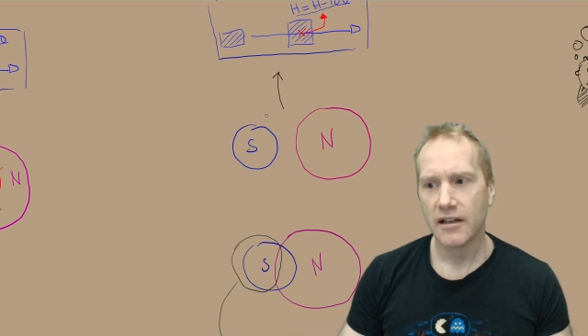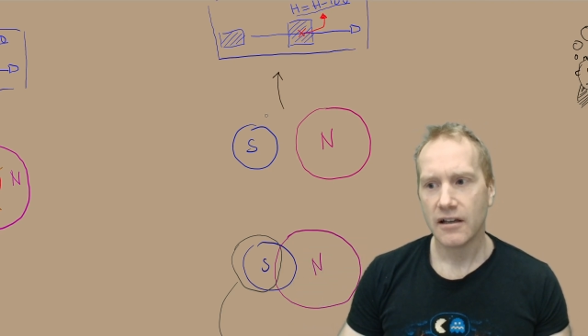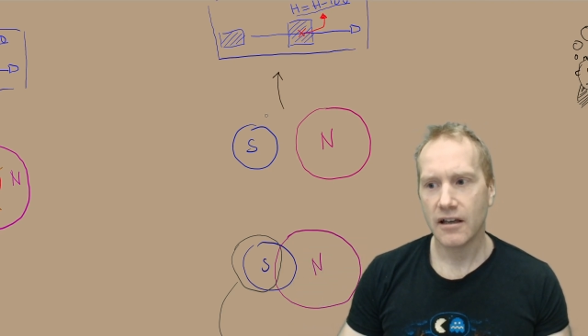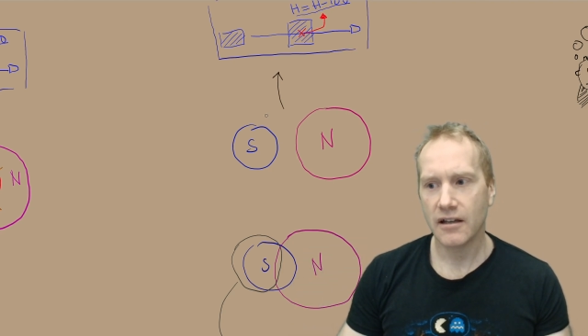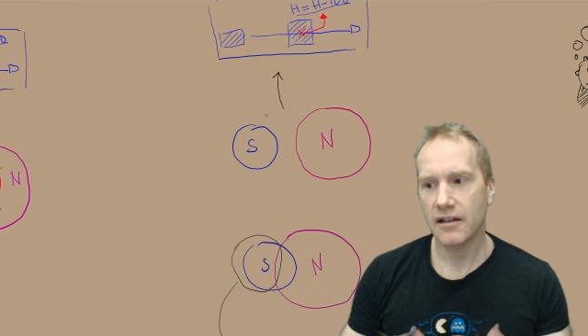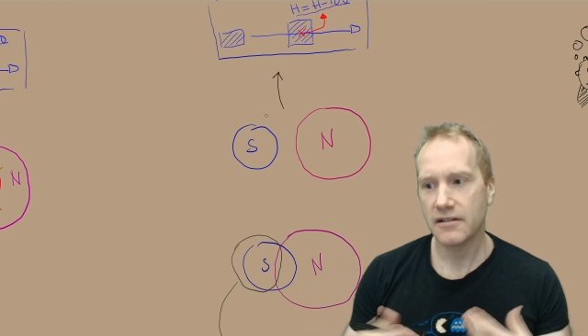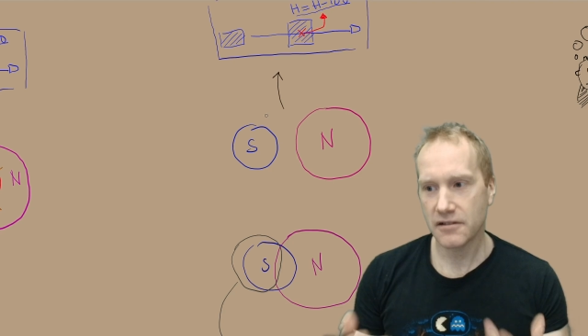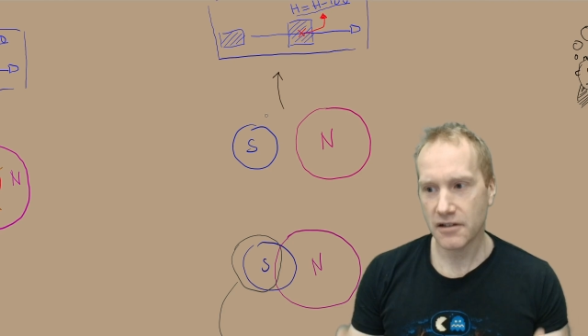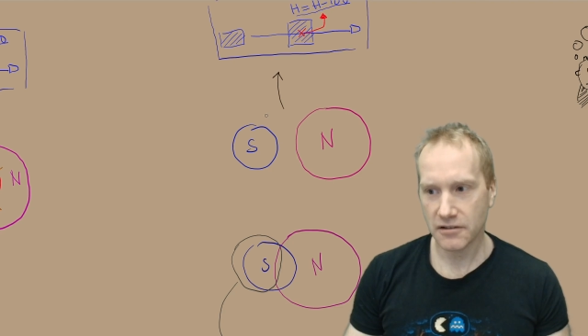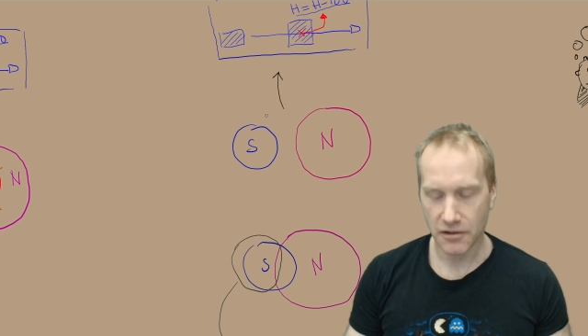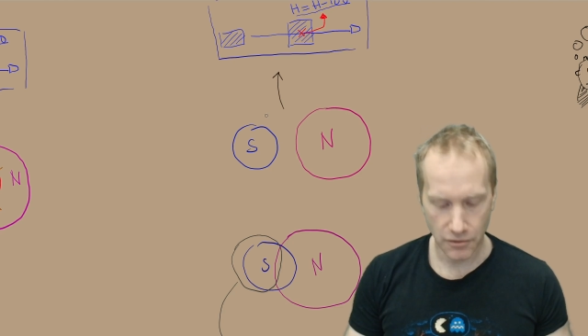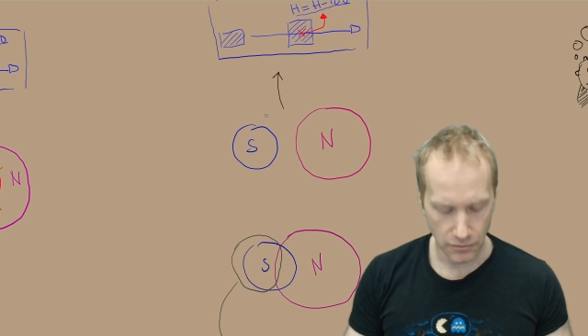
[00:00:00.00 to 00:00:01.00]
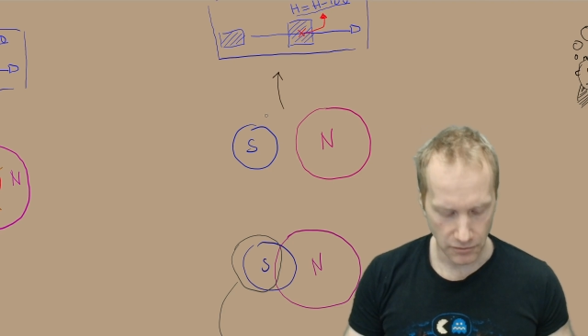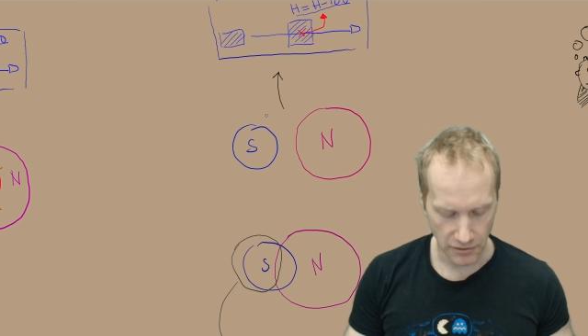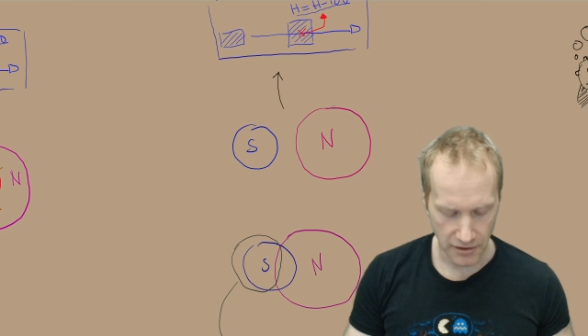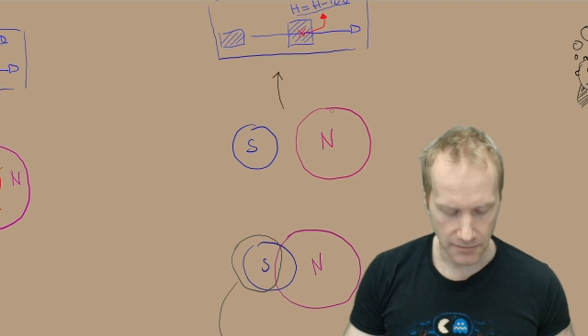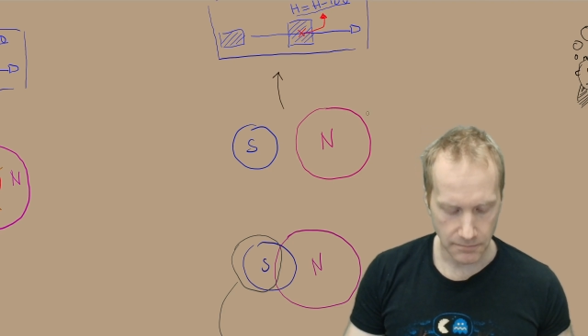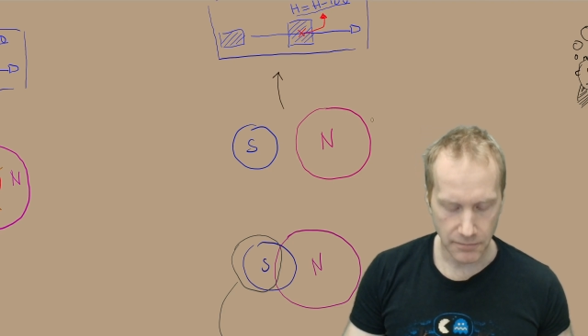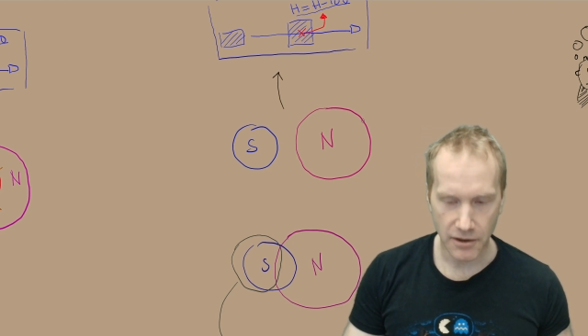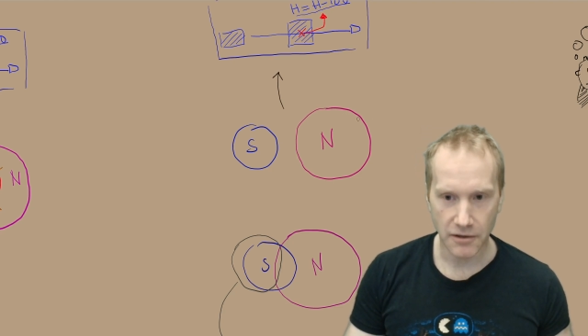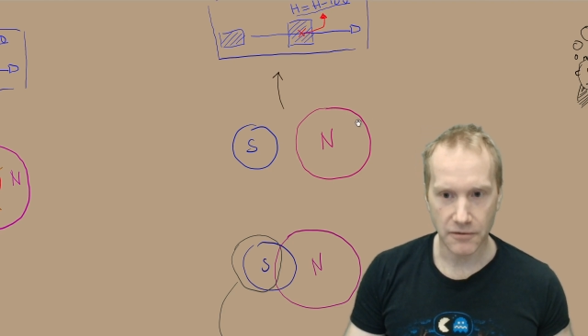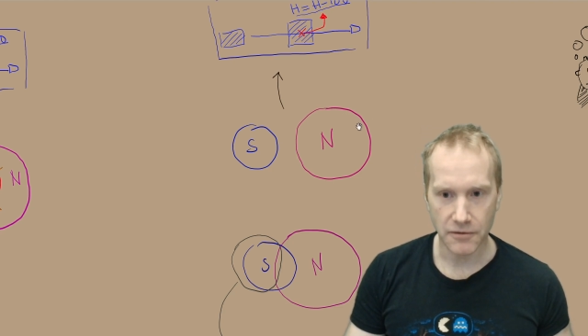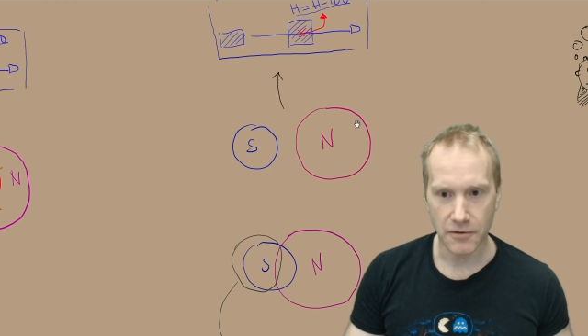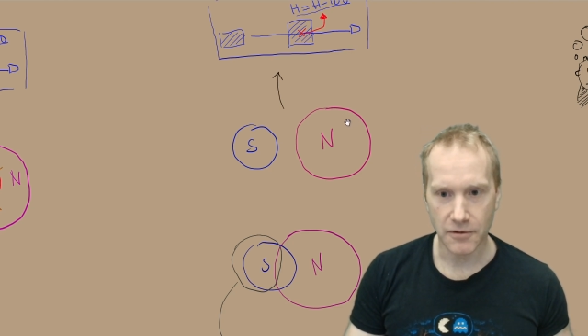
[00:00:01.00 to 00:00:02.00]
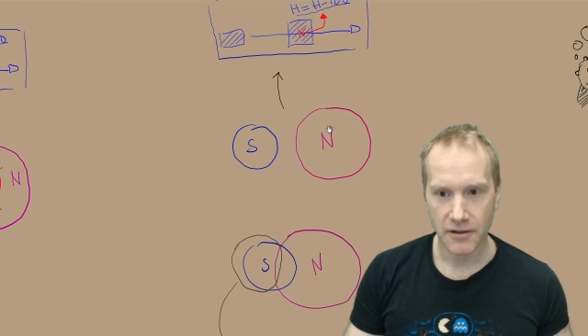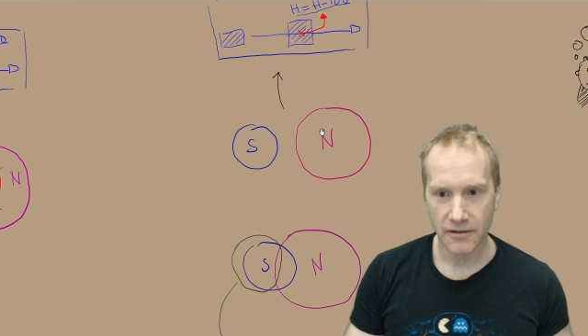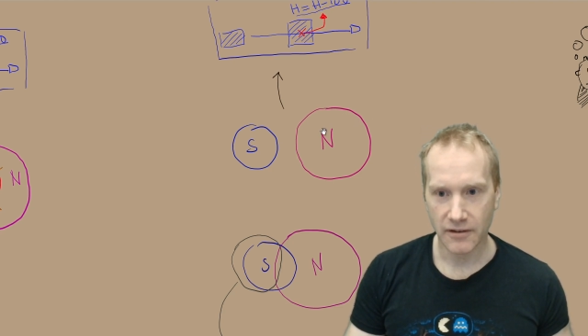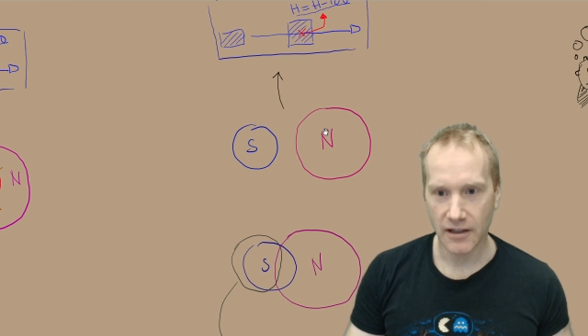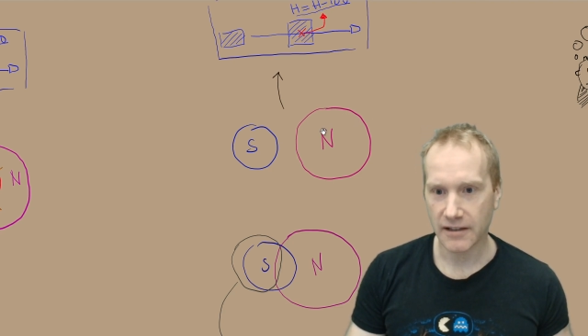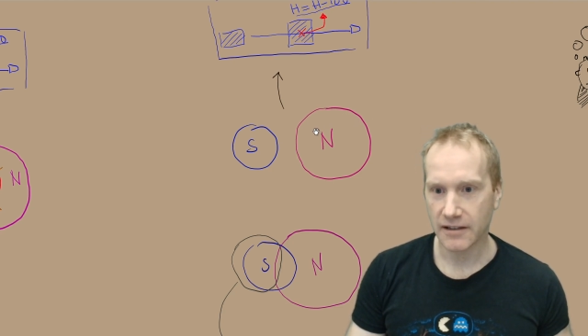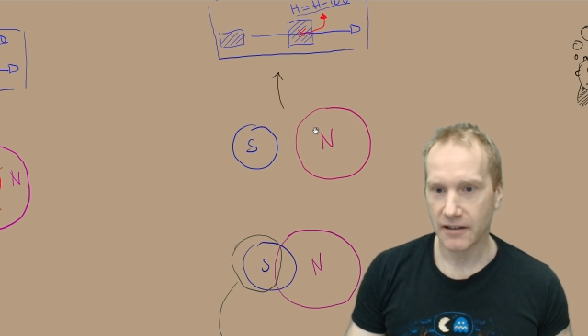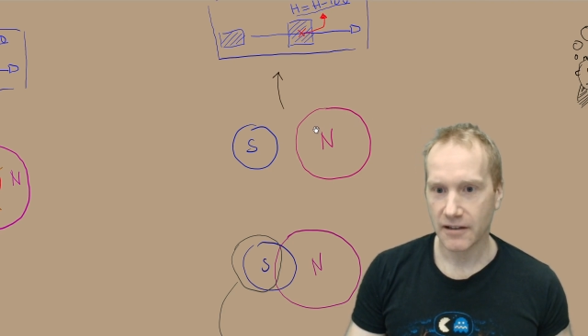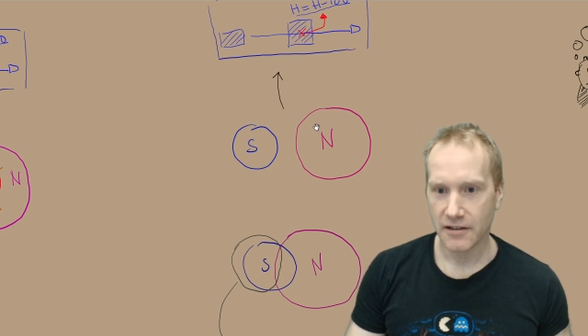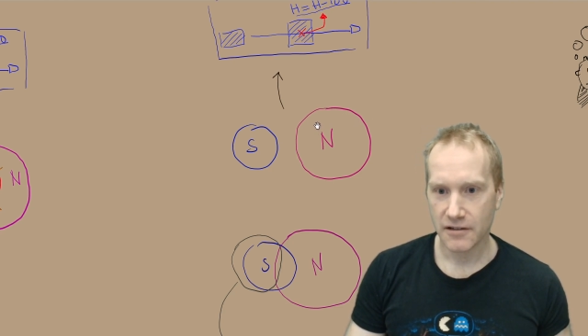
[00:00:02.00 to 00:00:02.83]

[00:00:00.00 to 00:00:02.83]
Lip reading: And it's not going to hold up under like